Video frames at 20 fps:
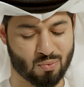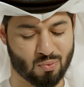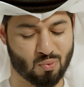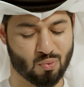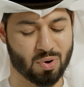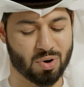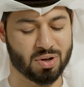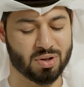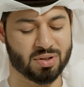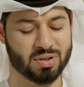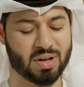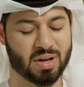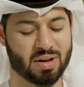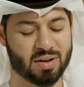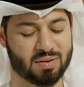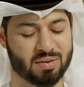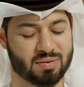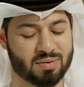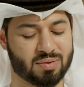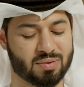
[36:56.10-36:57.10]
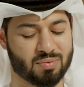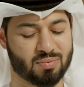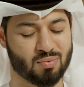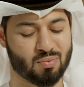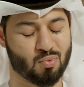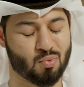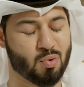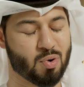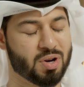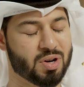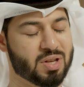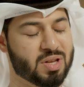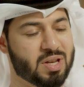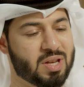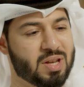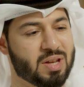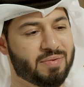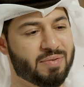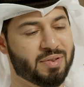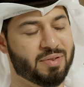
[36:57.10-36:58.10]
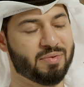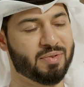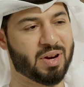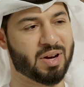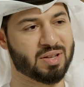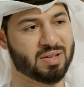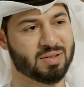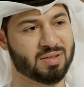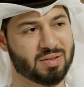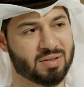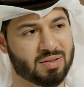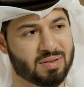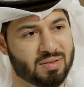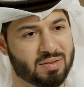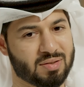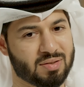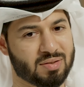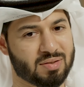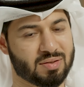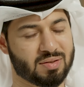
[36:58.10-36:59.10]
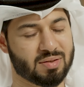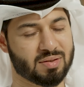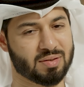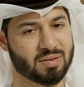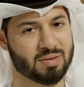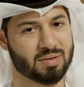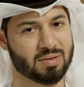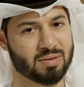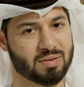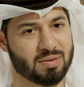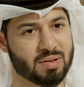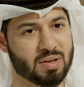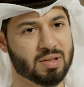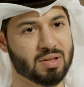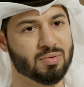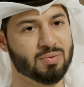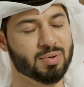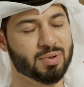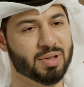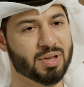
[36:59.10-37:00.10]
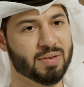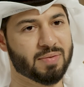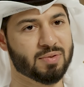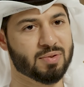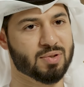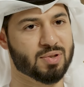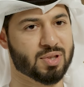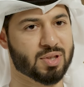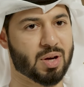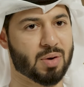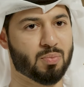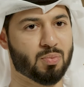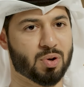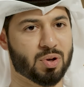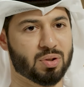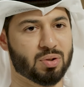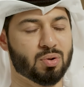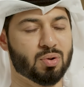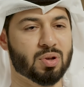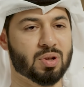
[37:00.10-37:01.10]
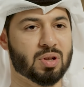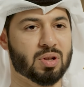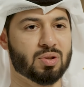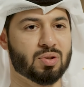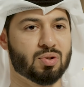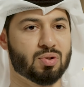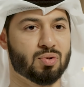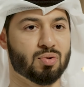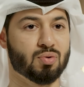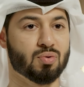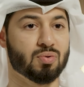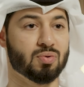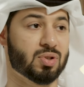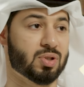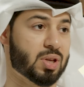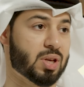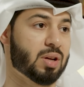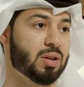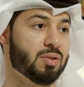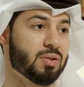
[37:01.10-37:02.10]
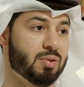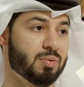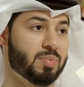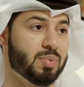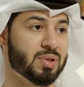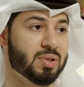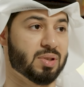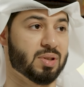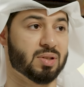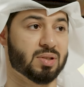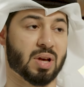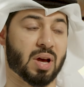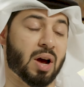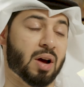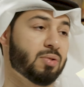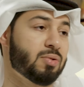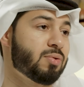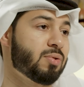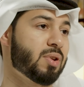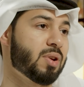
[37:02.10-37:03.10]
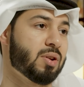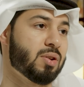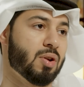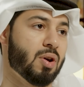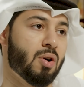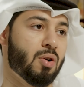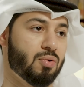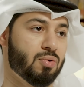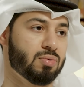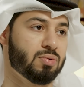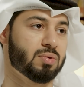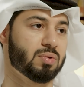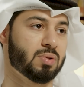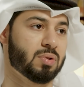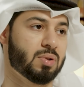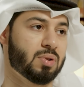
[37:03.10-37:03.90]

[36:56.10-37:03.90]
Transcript: What is that one key of advice that you would give to someone looking to scale their business? How do they know